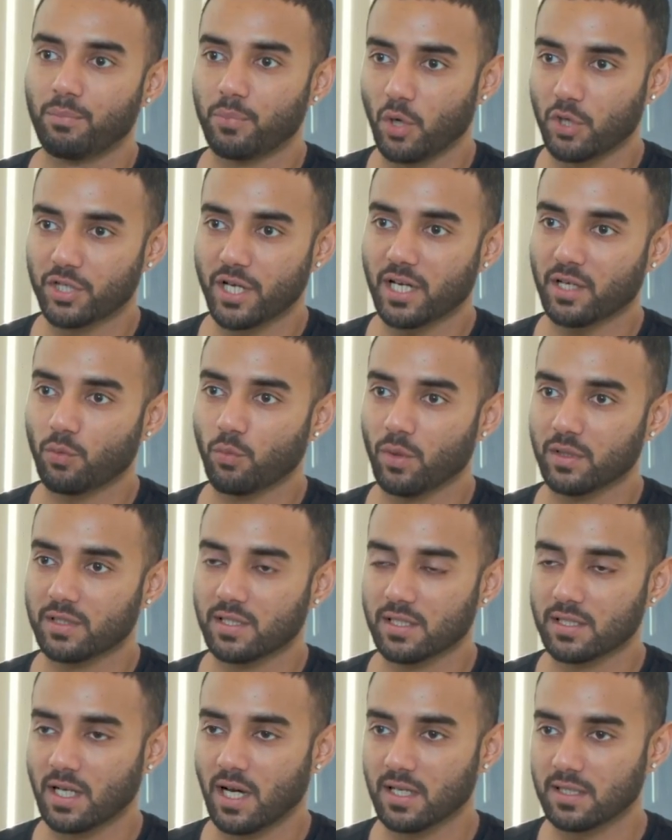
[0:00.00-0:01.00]
project
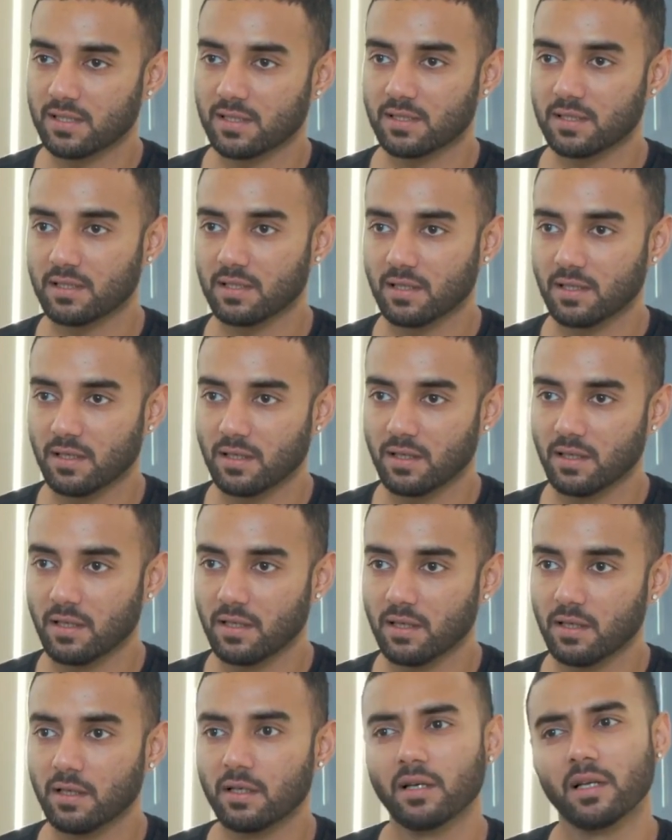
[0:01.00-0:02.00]
versus us
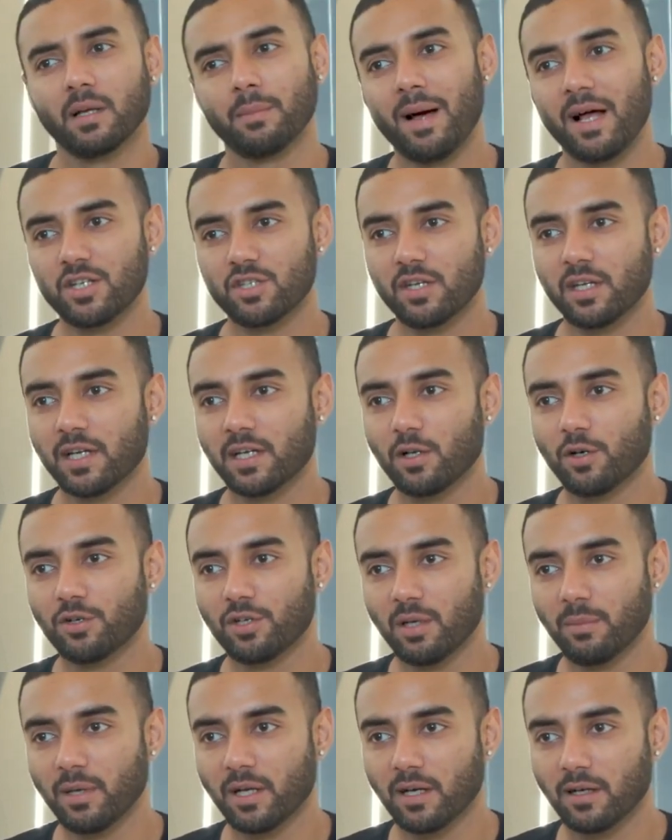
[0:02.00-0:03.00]
imagining it or
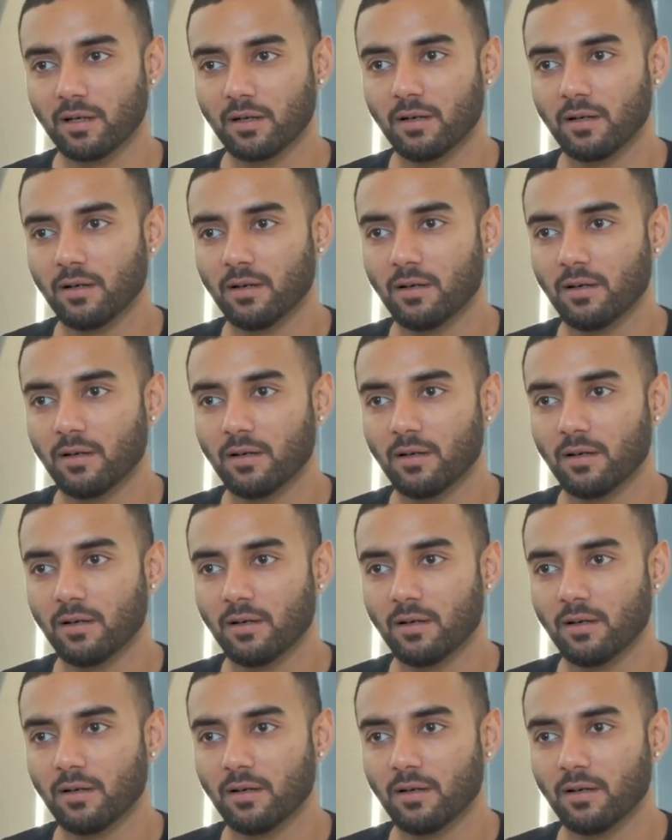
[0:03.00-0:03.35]
dreaming it.